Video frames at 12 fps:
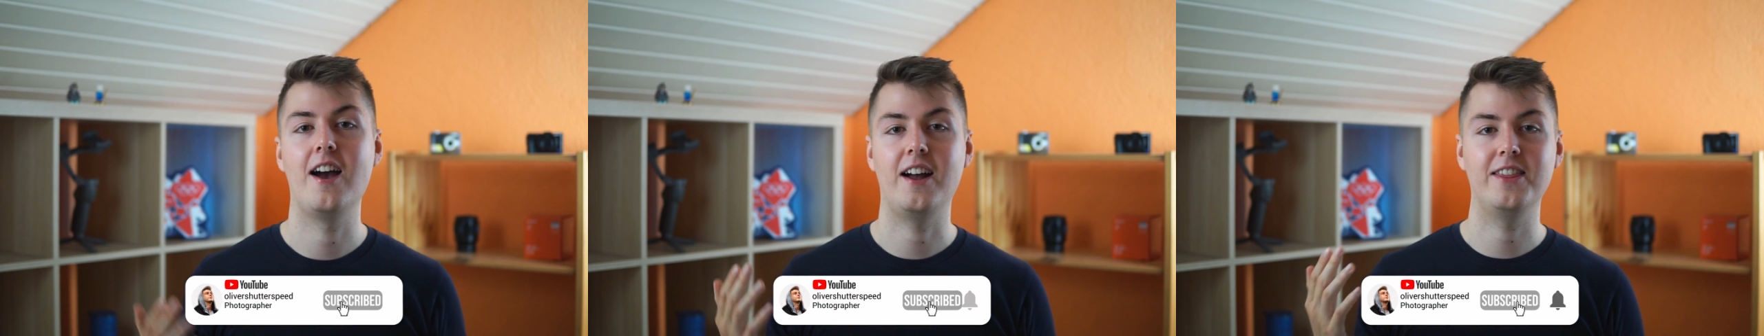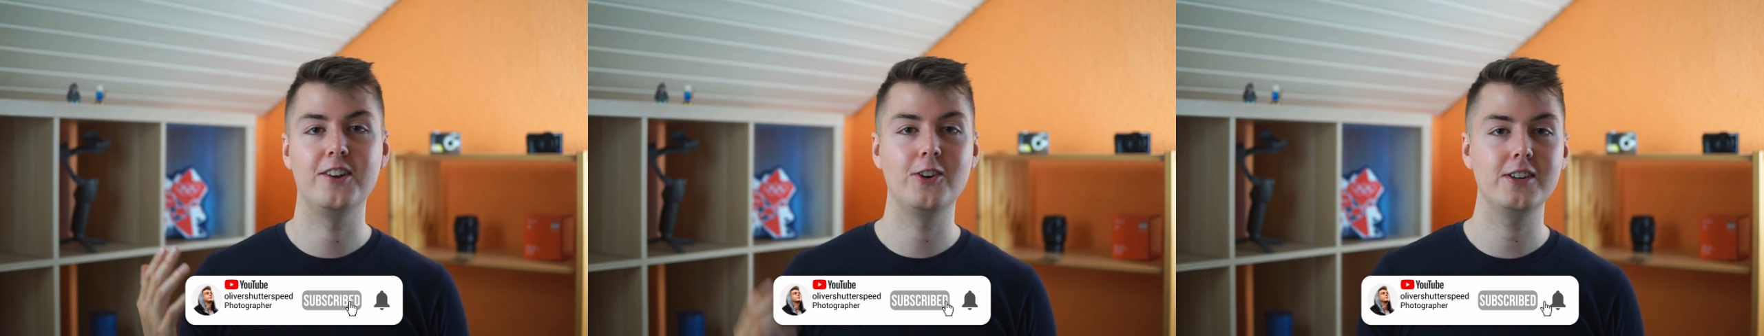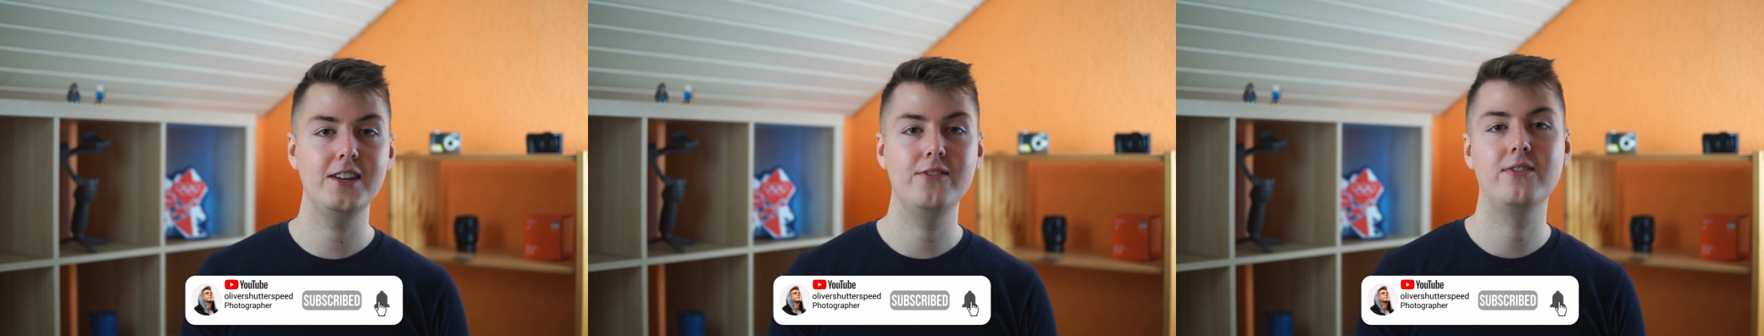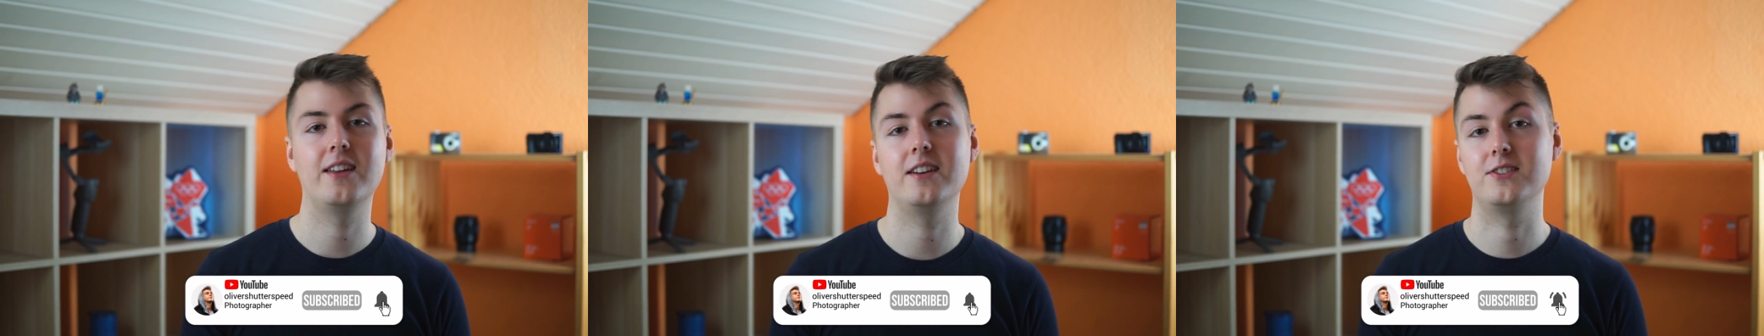and they're not
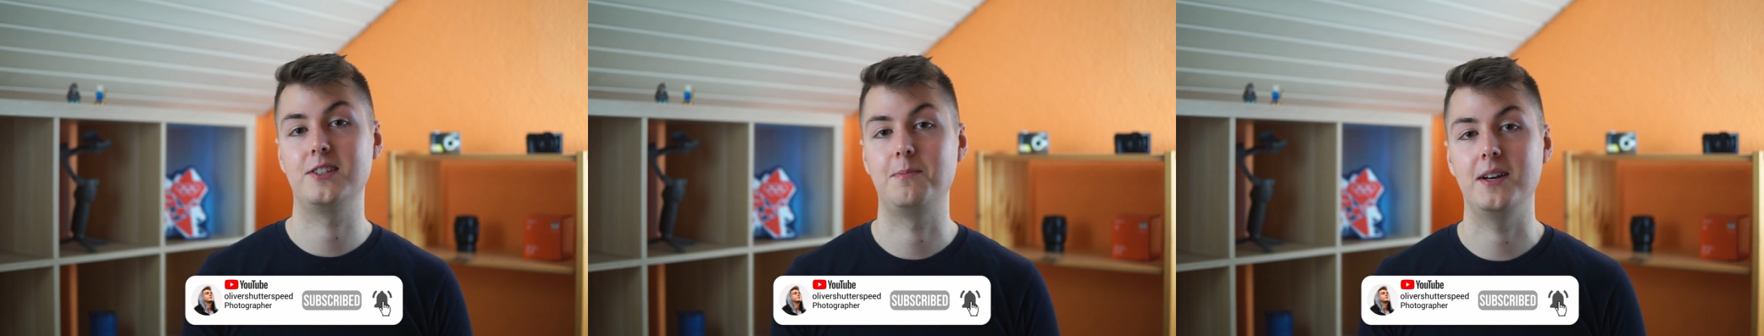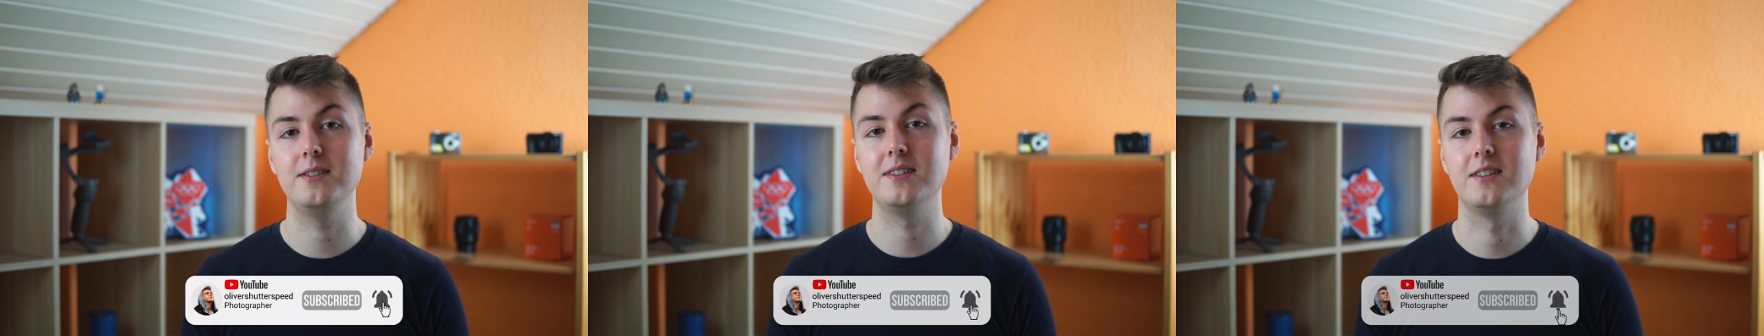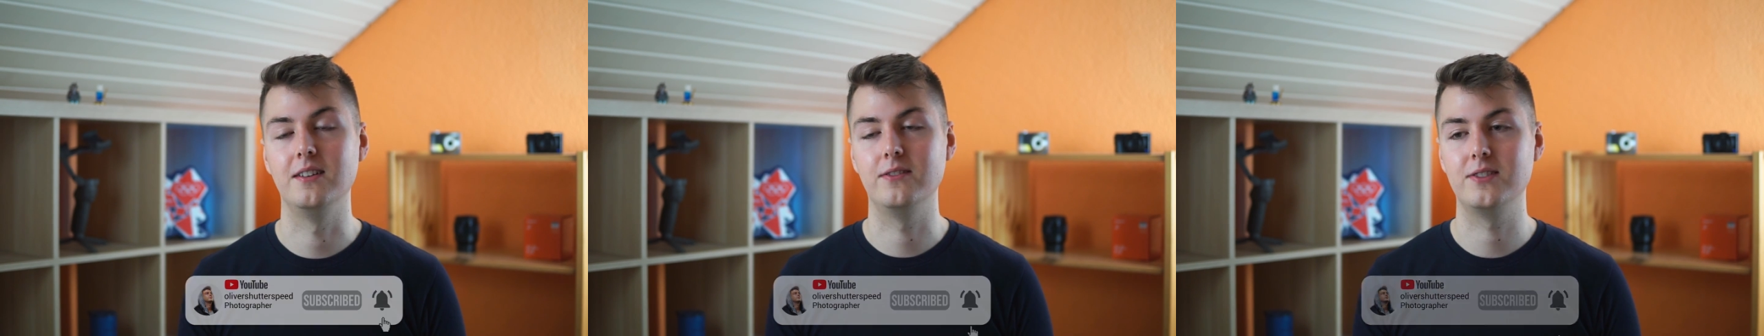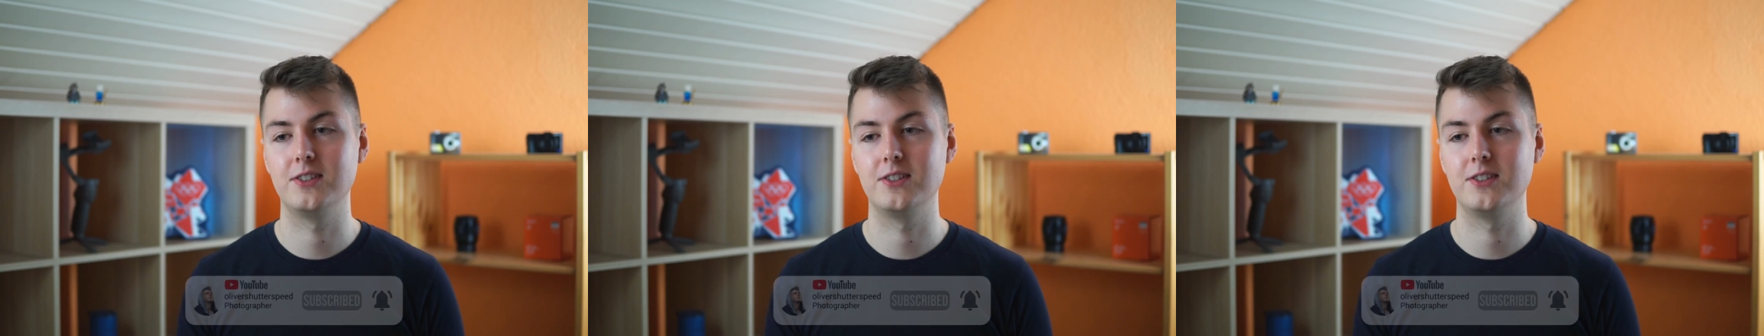even that expensive.